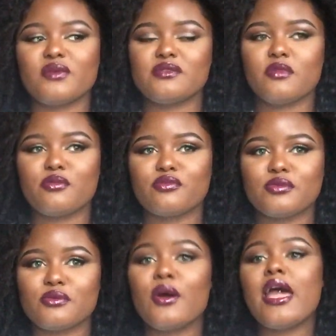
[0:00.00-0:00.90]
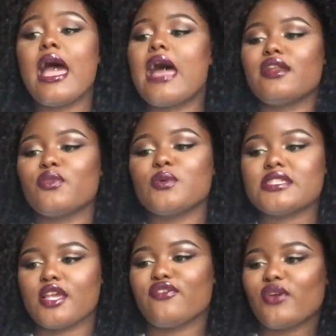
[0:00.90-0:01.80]
it wasn't memorable, and I thought
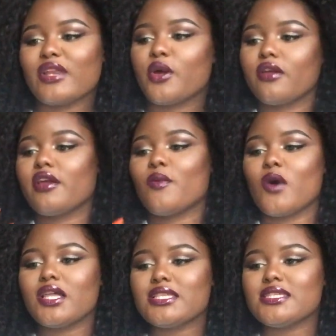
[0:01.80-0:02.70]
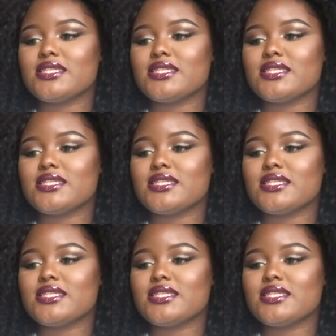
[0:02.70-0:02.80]
so far like okay it was.